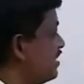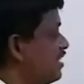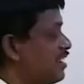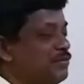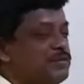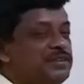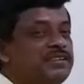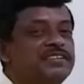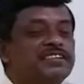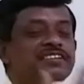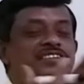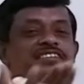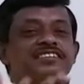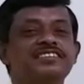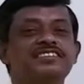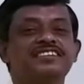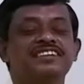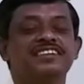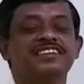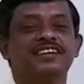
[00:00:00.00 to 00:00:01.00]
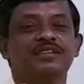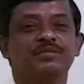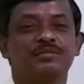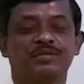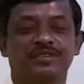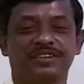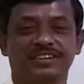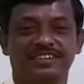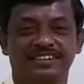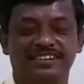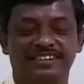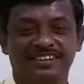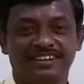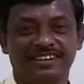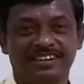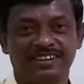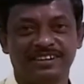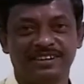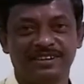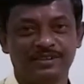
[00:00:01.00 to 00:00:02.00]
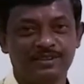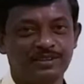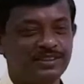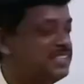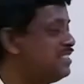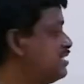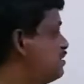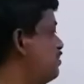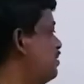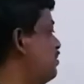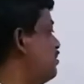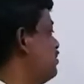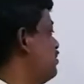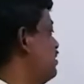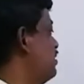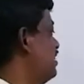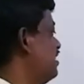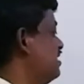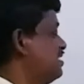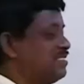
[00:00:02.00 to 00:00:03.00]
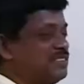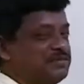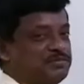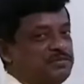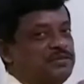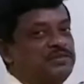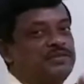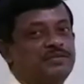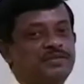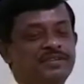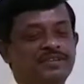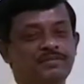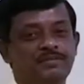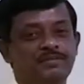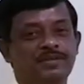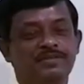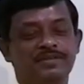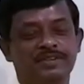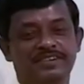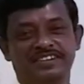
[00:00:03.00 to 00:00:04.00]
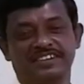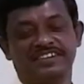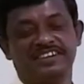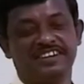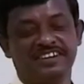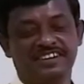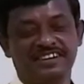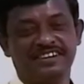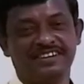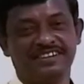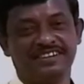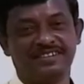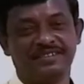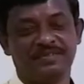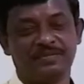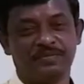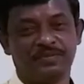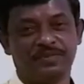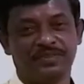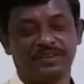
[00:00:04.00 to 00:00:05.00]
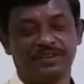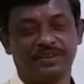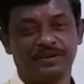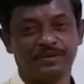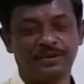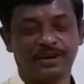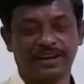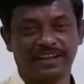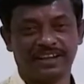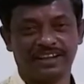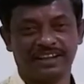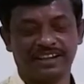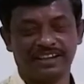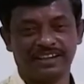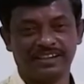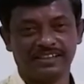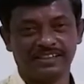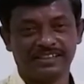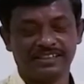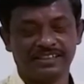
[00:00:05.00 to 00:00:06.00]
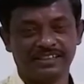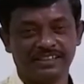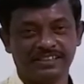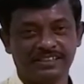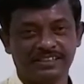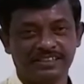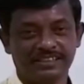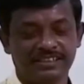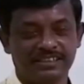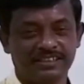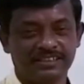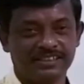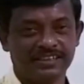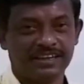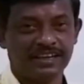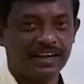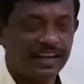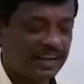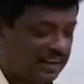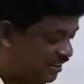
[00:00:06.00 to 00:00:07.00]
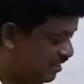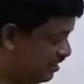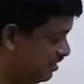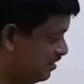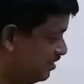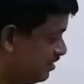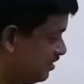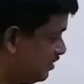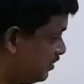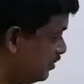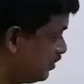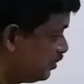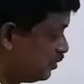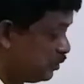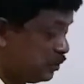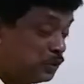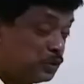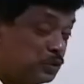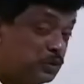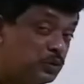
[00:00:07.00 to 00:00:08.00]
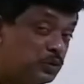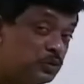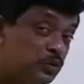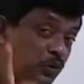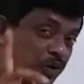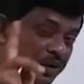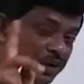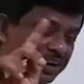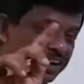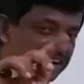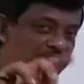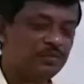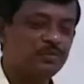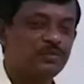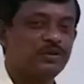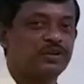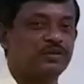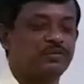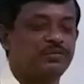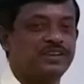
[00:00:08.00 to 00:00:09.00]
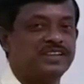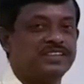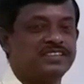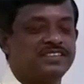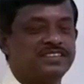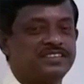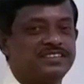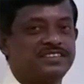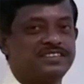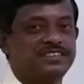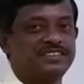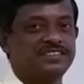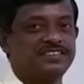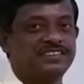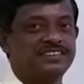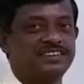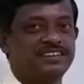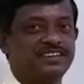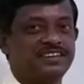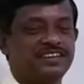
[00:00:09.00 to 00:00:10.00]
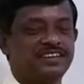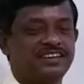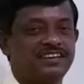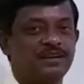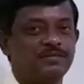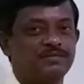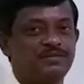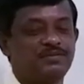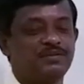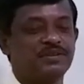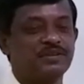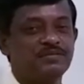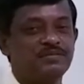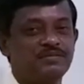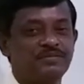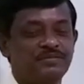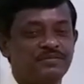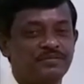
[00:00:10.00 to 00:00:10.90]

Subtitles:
having single point. So this is favorable case may be treated. Okay. And total number of cases comes from